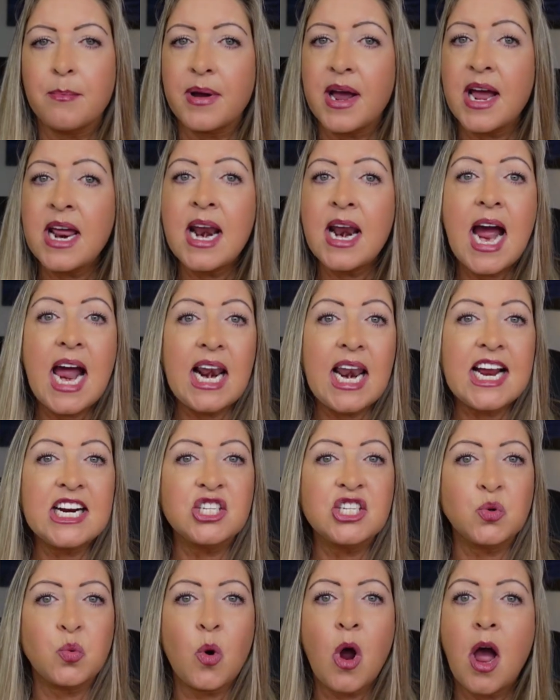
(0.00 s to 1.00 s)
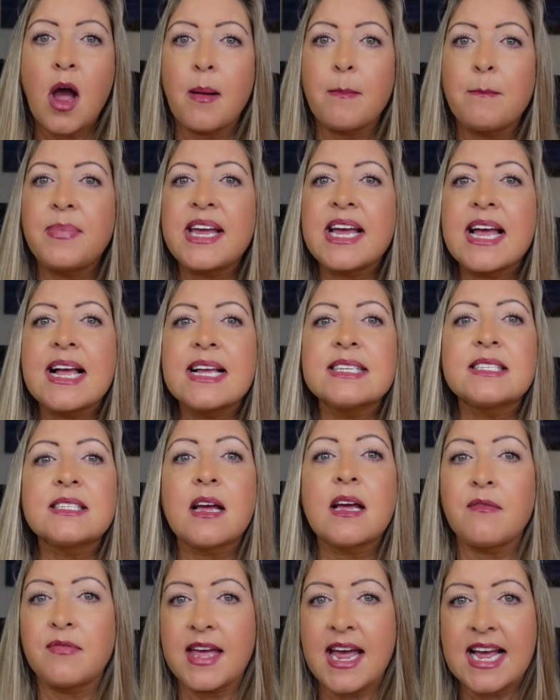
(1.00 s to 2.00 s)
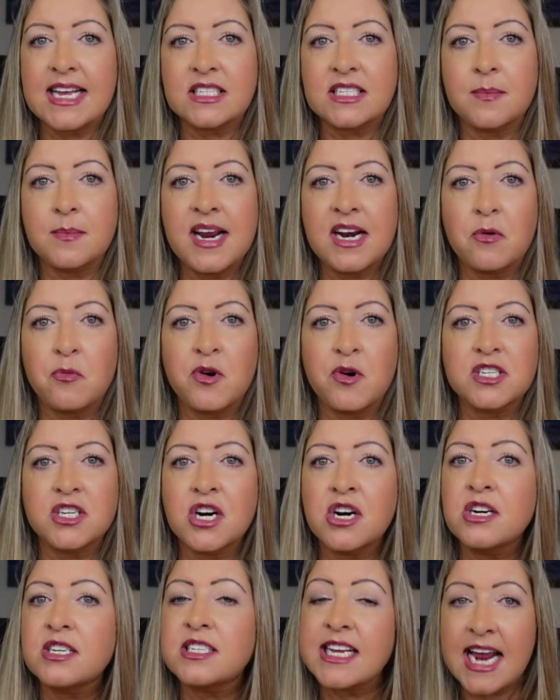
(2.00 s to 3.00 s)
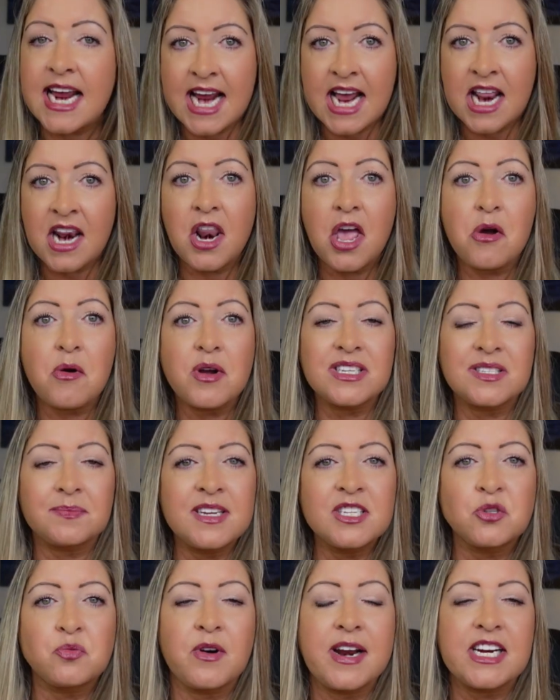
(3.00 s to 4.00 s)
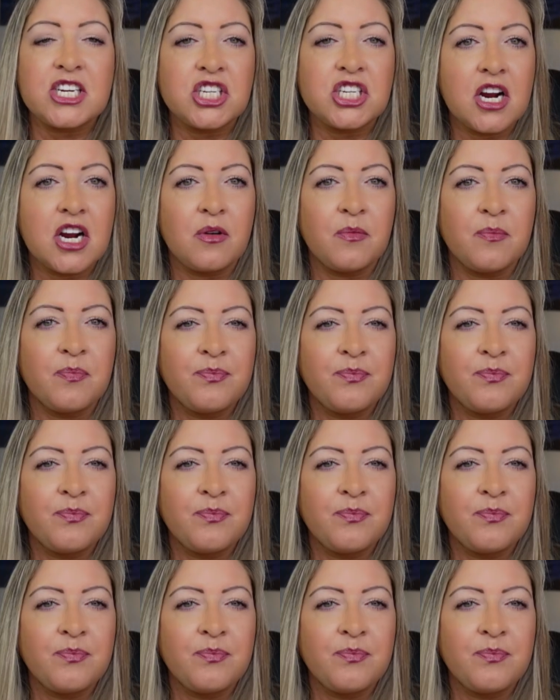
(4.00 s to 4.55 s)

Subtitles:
But I like Schwab because of the estimated returns and low expense ratio.